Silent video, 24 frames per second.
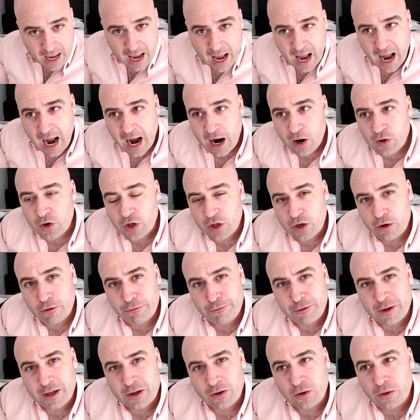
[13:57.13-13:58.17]
How do you
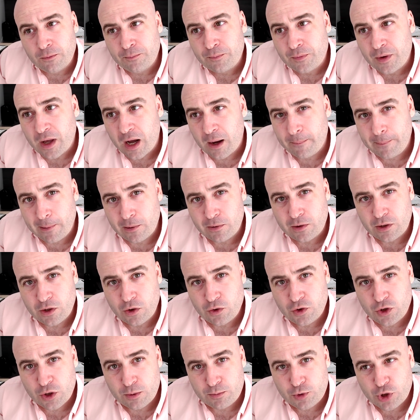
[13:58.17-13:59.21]
feel about
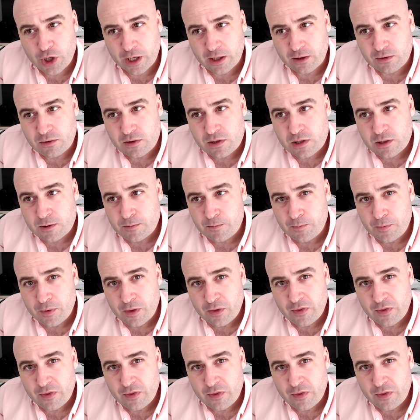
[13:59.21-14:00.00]
YouTube channels